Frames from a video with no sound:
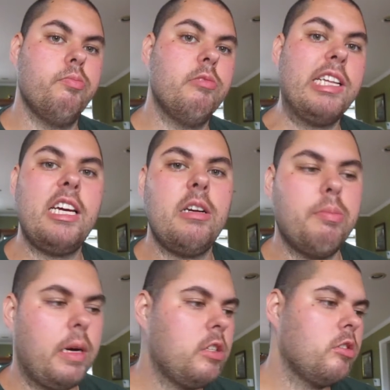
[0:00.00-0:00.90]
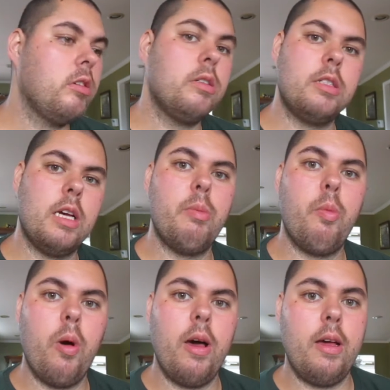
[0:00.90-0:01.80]
lean muscle
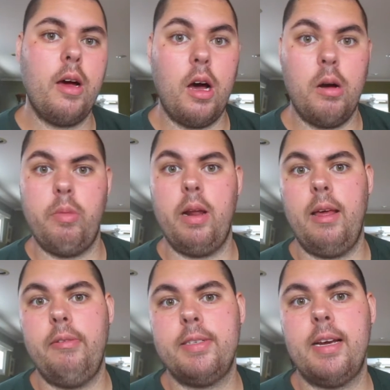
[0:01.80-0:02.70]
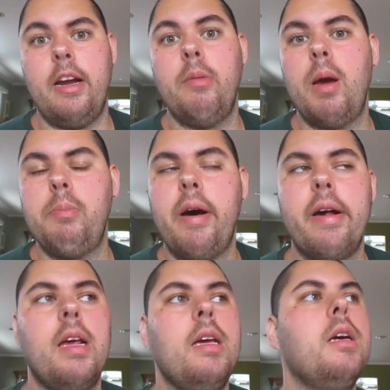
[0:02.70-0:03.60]
somewhat on my left side of my
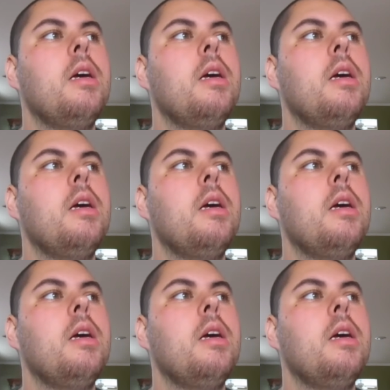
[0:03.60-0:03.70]
body.